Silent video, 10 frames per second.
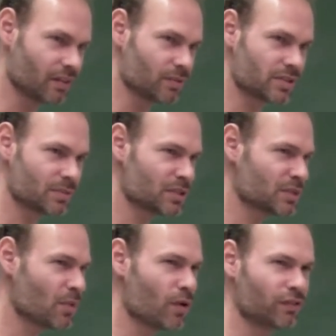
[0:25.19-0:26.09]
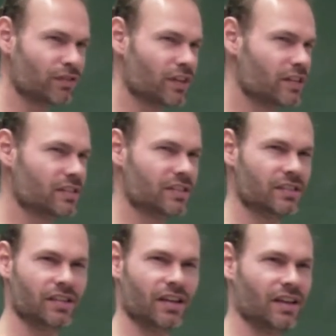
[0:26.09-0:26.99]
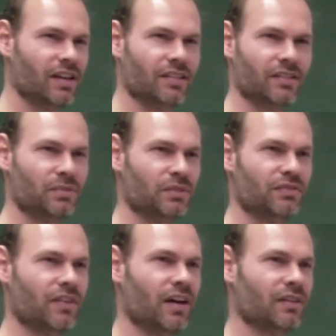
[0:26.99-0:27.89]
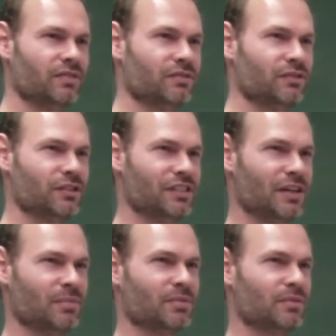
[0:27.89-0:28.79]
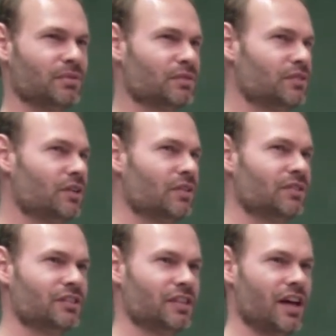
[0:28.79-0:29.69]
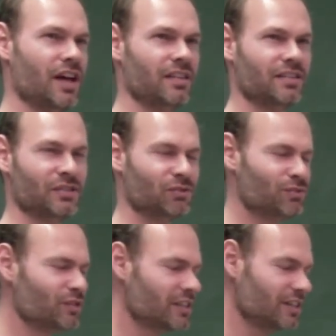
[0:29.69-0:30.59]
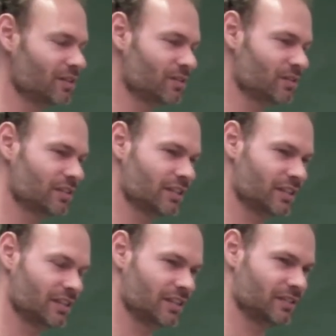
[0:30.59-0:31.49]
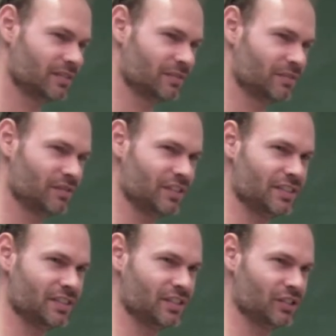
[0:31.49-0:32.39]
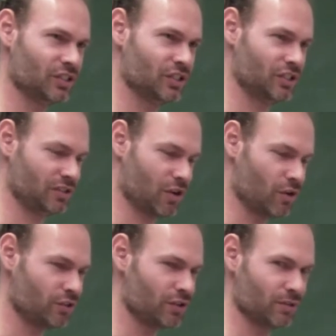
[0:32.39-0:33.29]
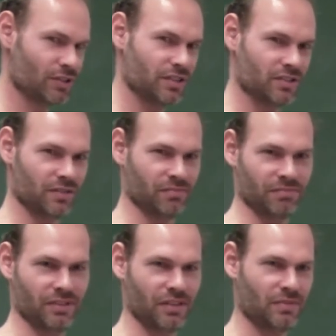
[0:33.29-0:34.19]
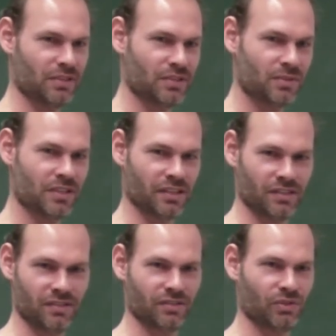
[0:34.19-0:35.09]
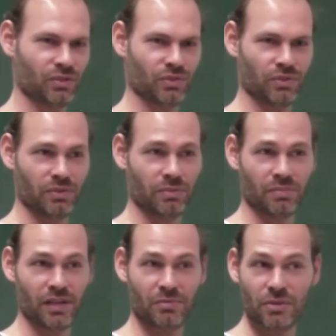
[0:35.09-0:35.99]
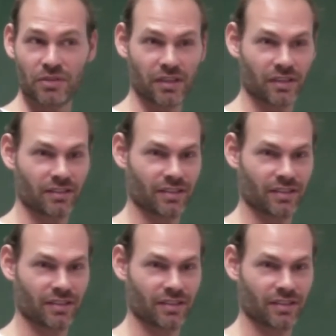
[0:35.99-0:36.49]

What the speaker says: there were some small things that we found. For example, one of the owners had this really old vintage audio system. He was using it to play music